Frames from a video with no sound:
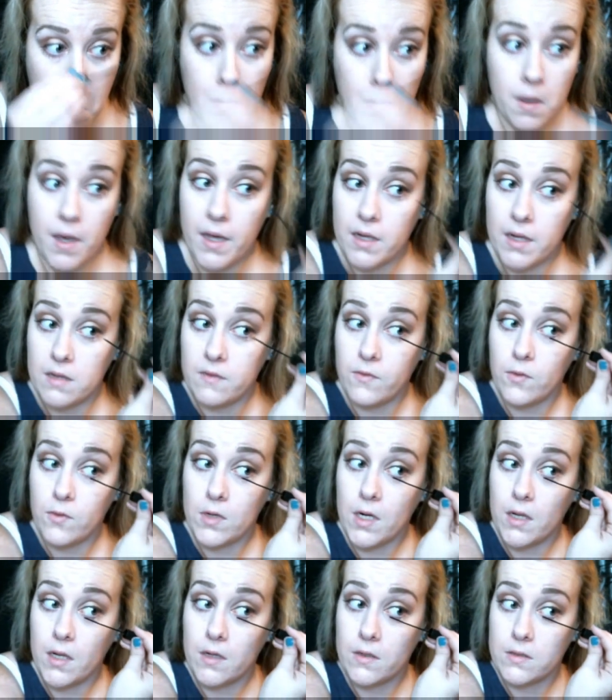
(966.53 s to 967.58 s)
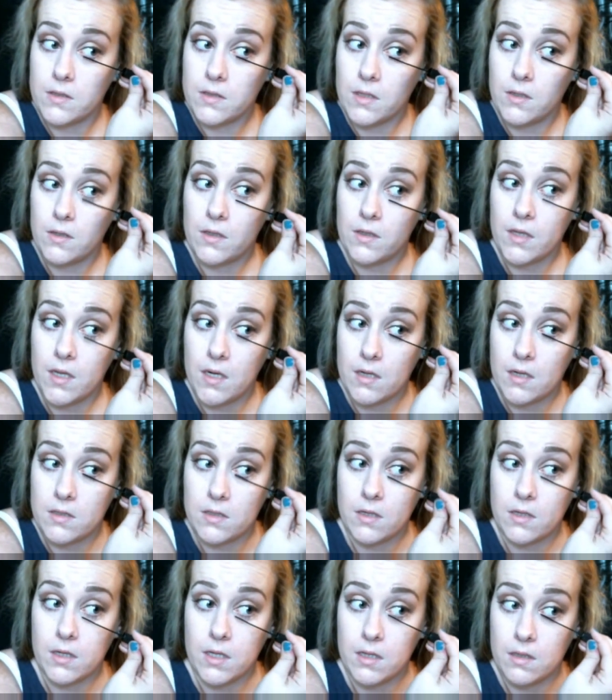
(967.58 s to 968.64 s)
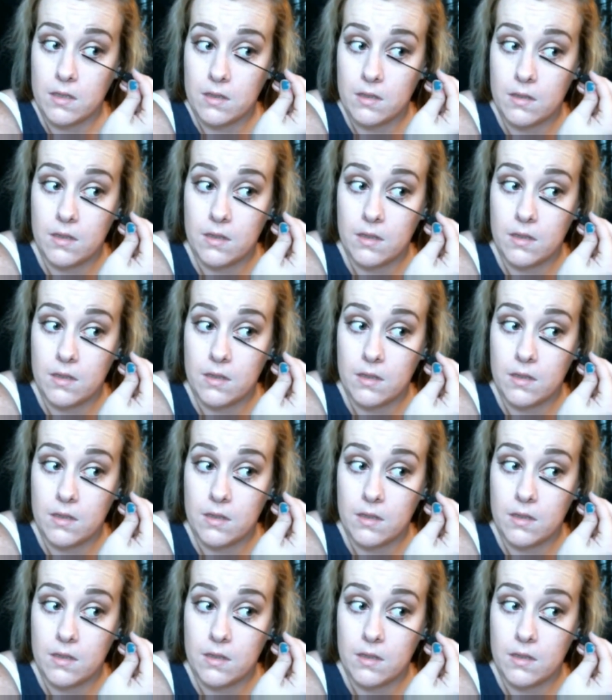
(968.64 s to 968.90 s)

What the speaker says: And it's $4, and you can get it at Target.